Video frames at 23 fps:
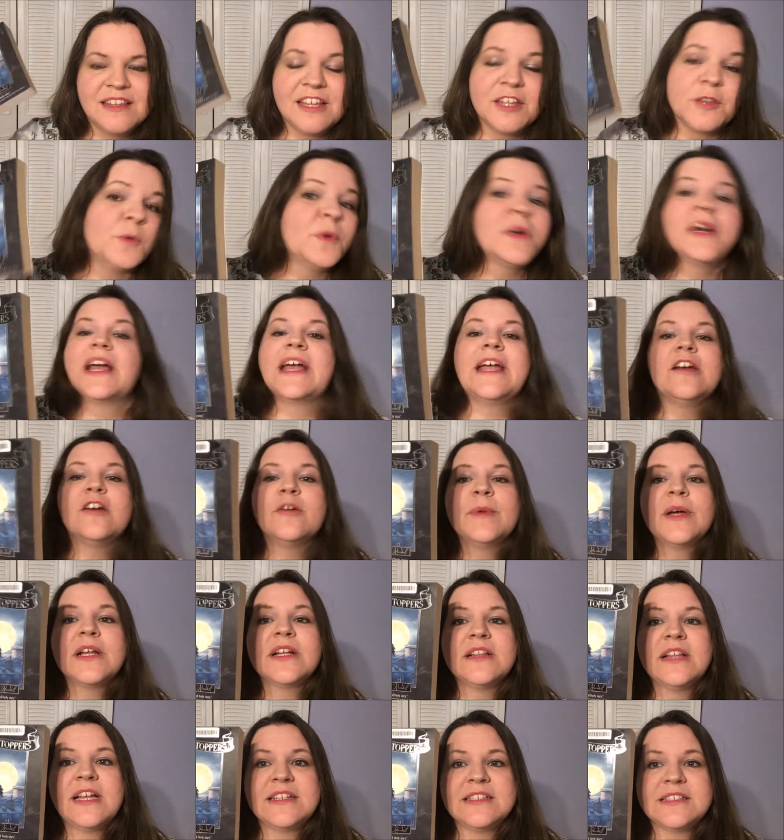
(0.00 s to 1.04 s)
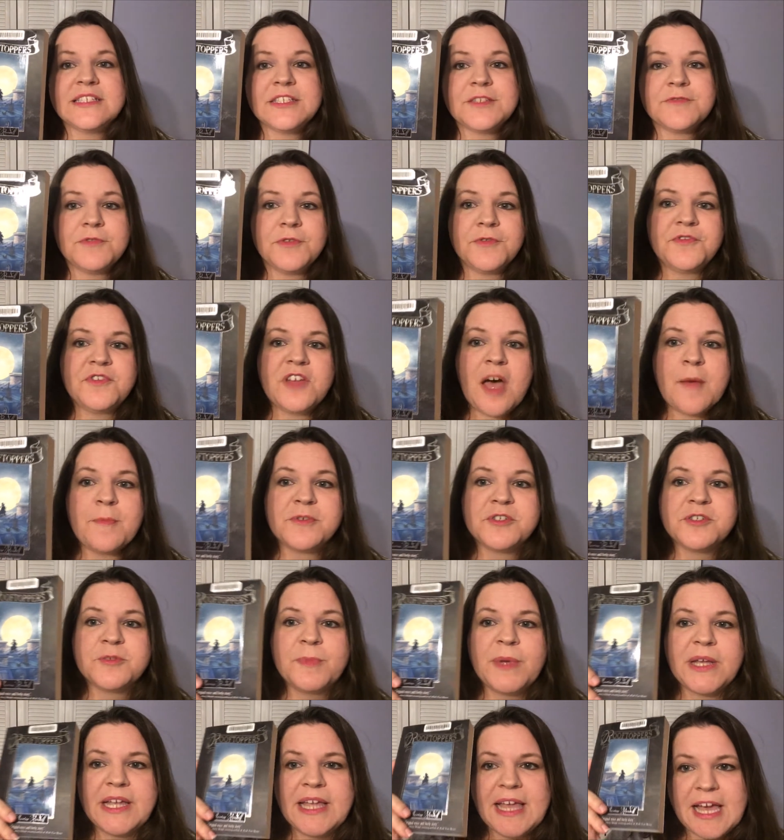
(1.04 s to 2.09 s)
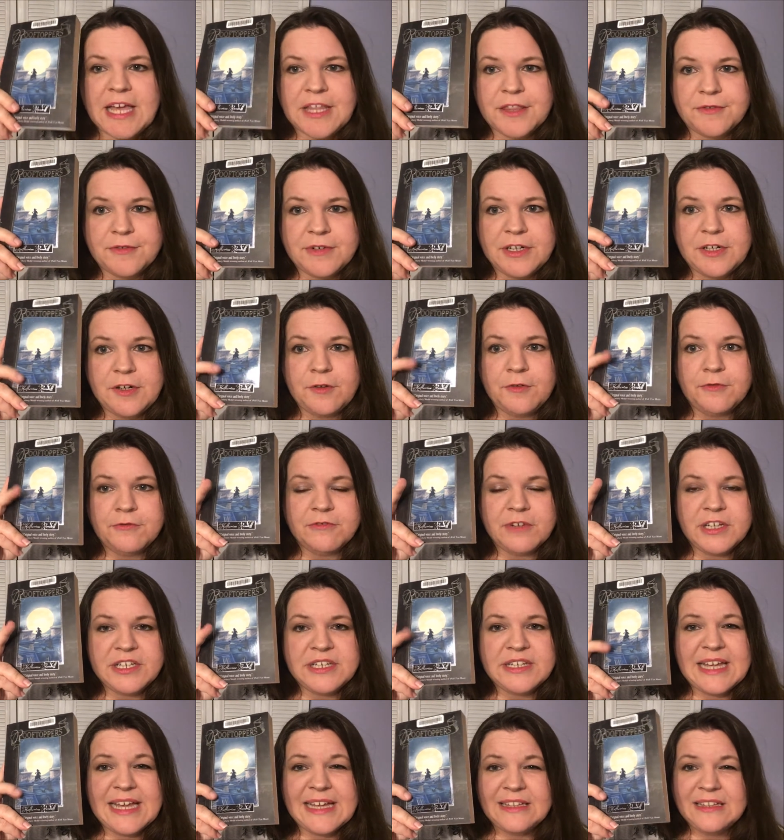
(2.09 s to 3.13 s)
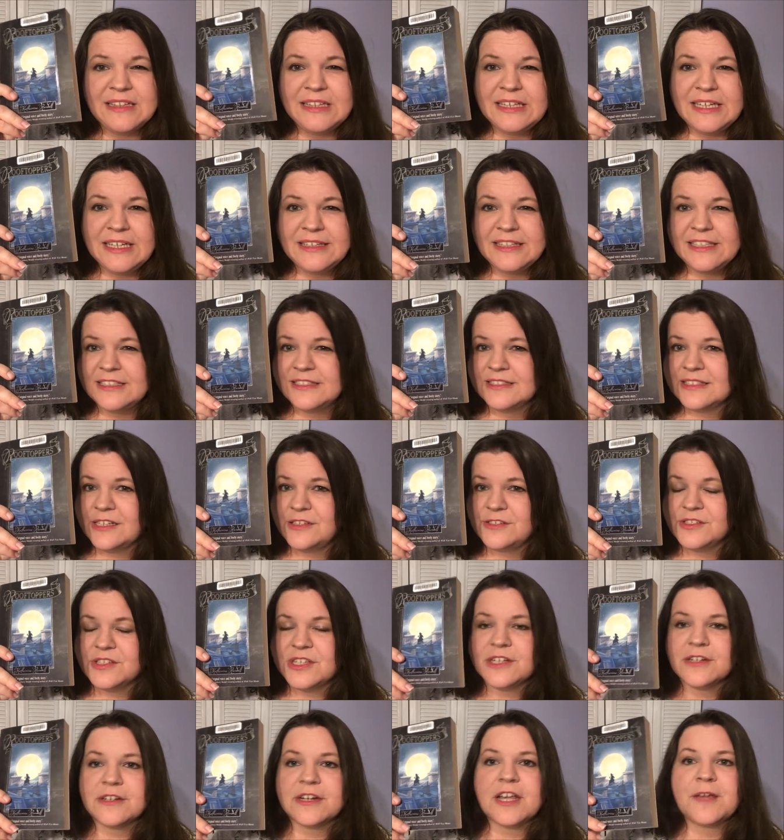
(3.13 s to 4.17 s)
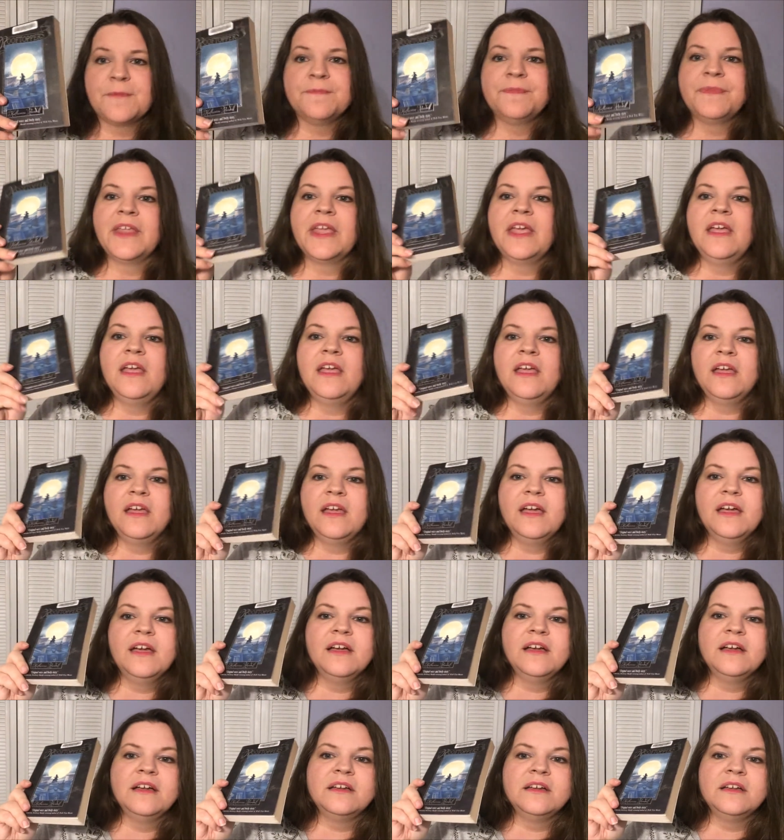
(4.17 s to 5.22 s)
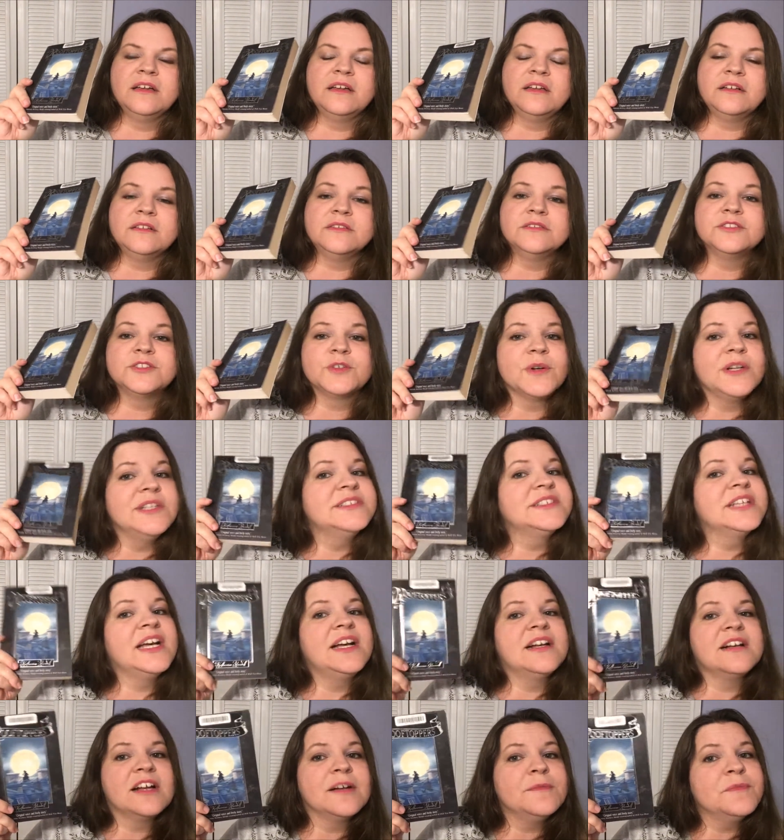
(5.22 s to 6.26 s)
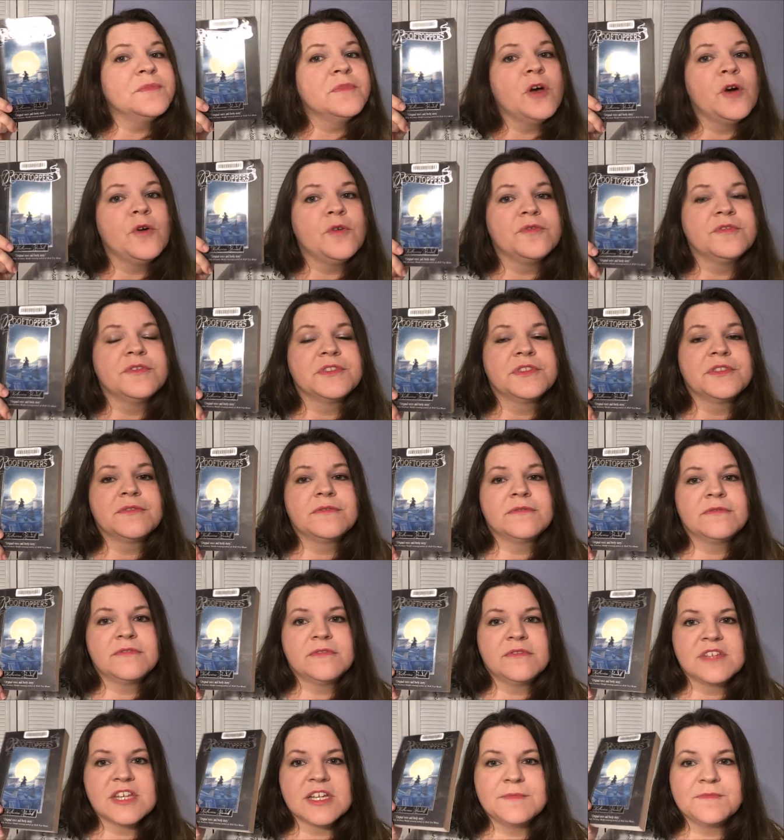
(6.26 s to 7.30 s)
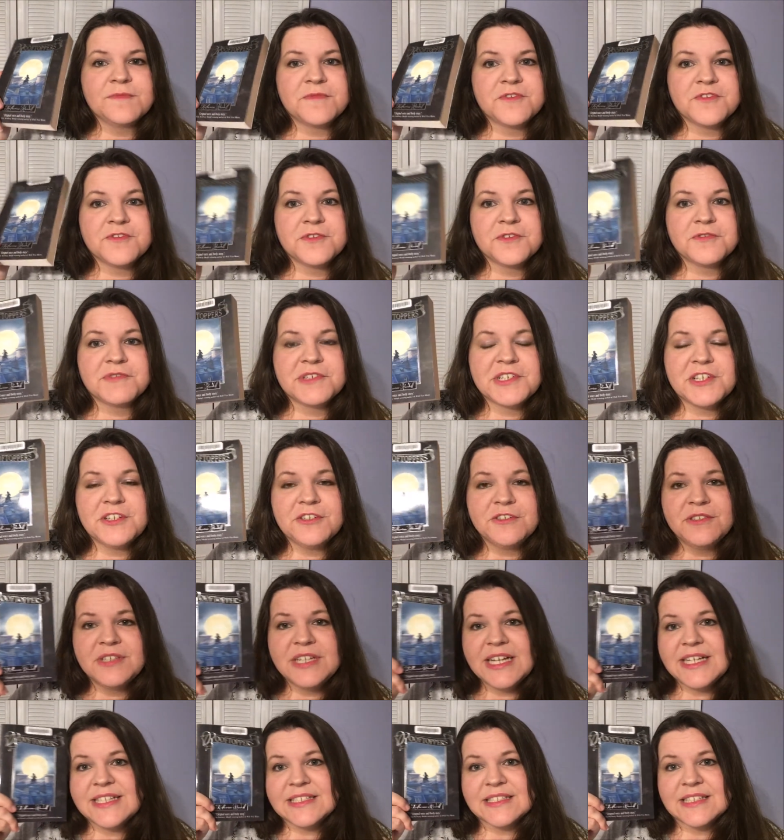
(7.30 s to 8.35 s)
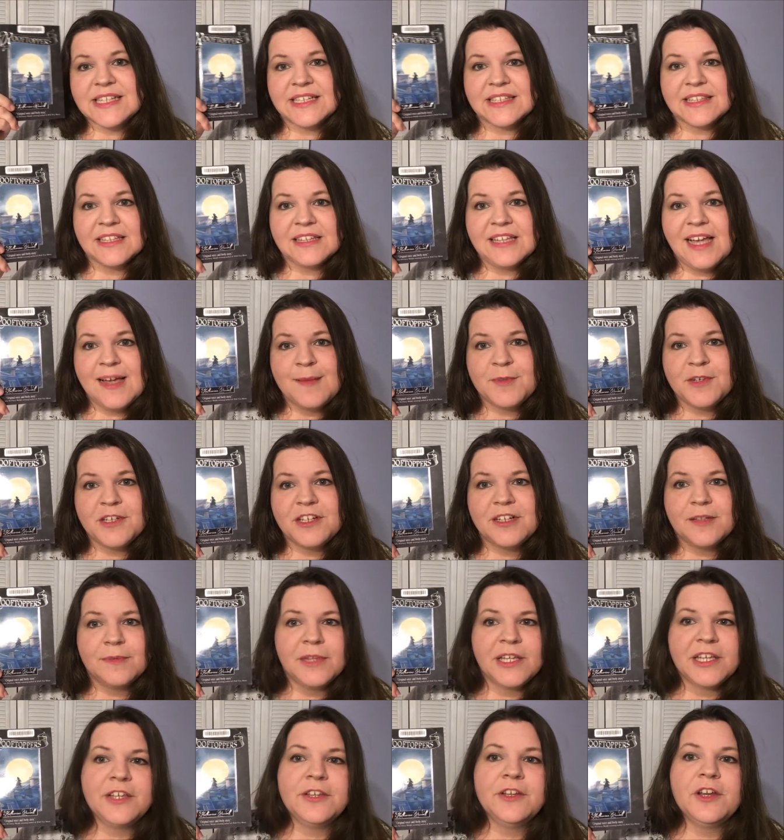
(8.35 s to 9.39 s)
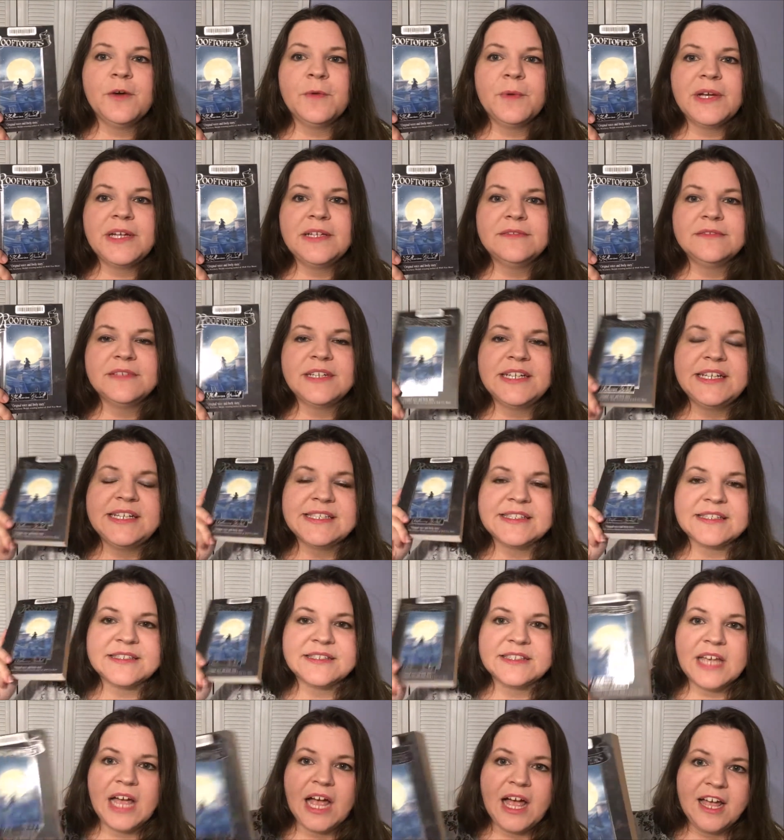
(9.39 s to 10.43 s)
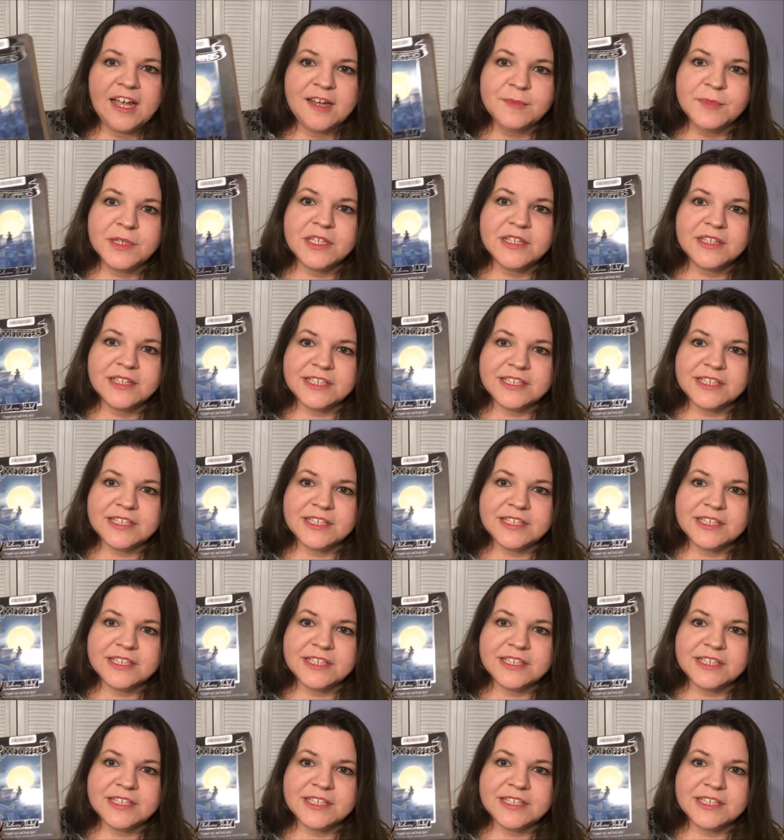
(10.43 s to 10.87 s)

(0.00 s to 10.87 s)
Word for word: The other one I hear about a lot is this Rooftoppers by Katherine Rundell, I think is how you say her name. So I saw it come over, come through the return desk at the library, and I'm like, you know what? It's time.